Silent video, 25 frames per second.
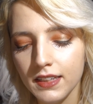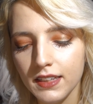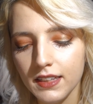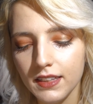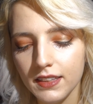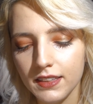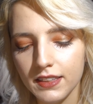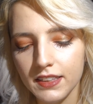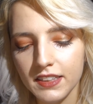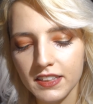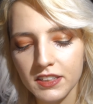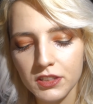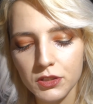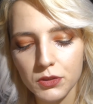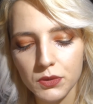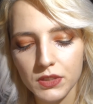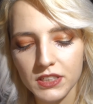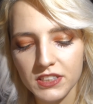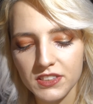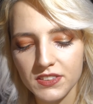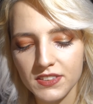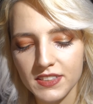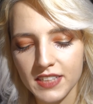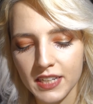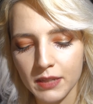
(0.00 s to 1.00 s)
He can try
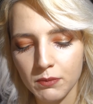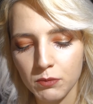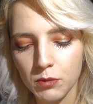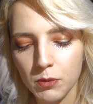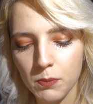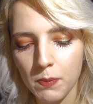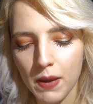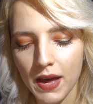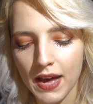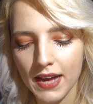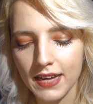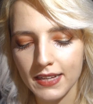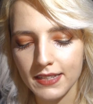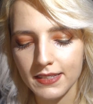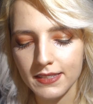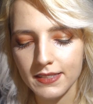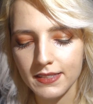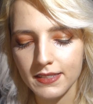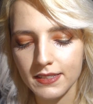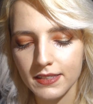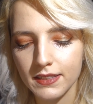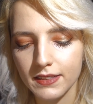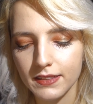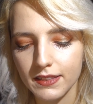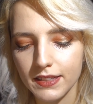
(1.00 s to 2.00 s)
to tame the past
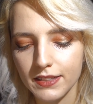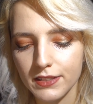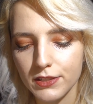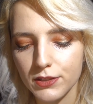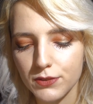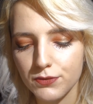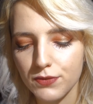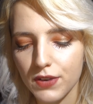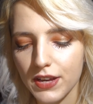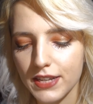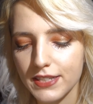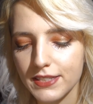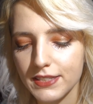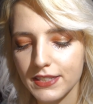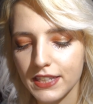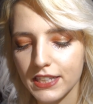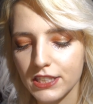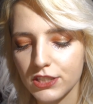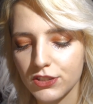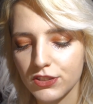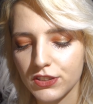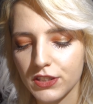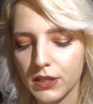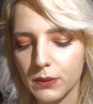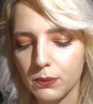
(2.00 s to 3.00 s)
that is fast
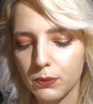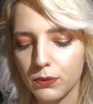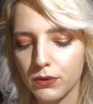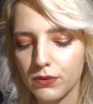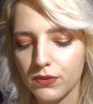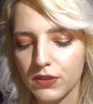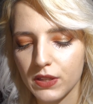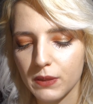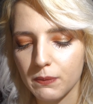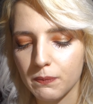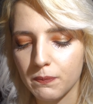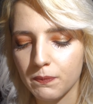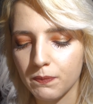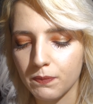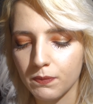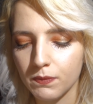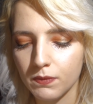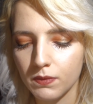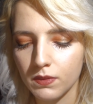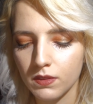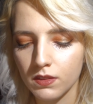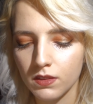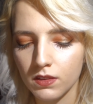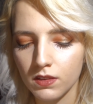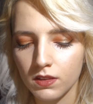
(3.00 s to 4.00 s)
catching up with him.
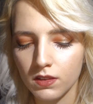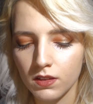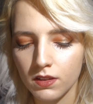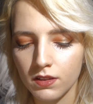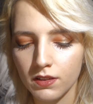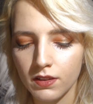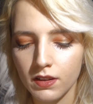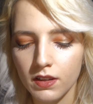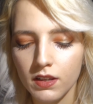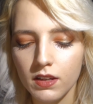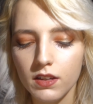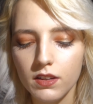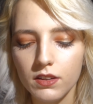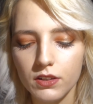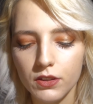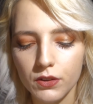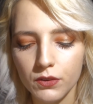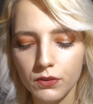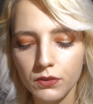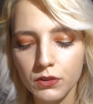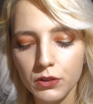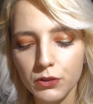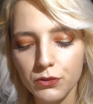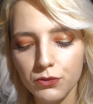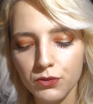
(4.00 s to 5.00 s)
The
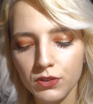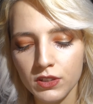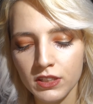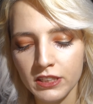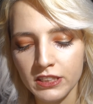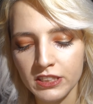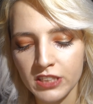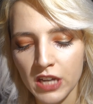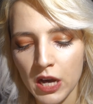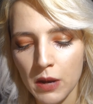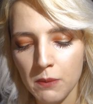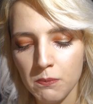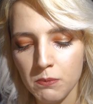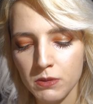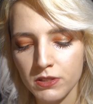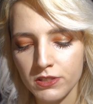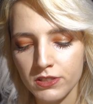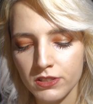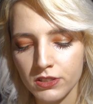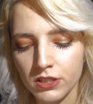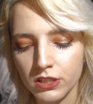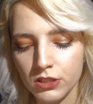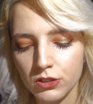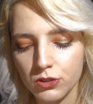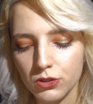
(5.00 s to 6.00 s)
only thing Tom must
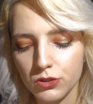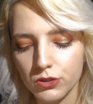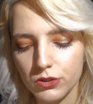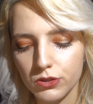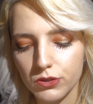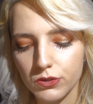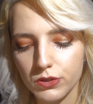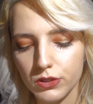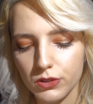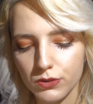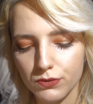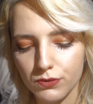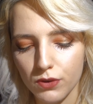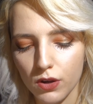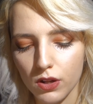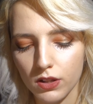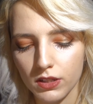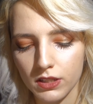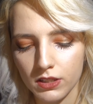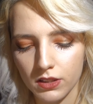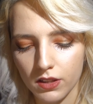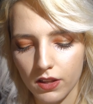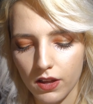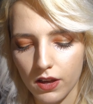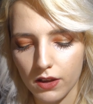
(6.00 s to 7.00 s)
not do is fall
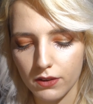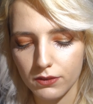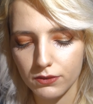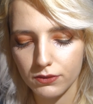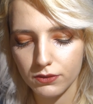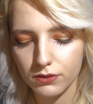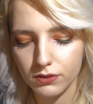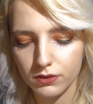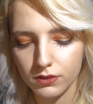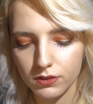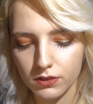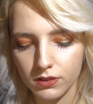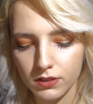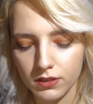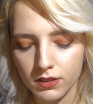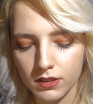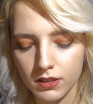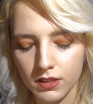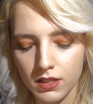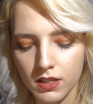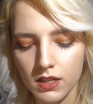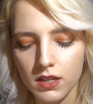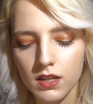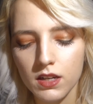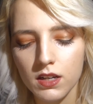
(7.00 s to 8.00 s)
in love.
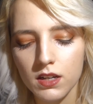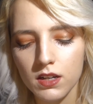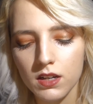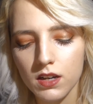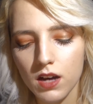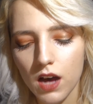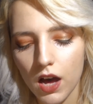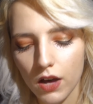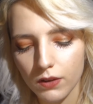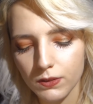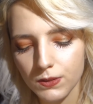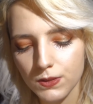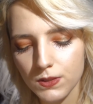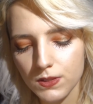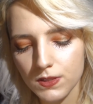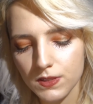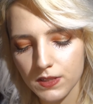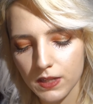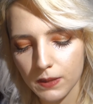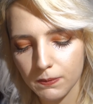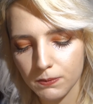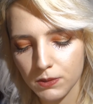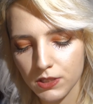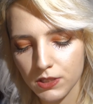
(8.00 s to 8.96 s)
How to Stop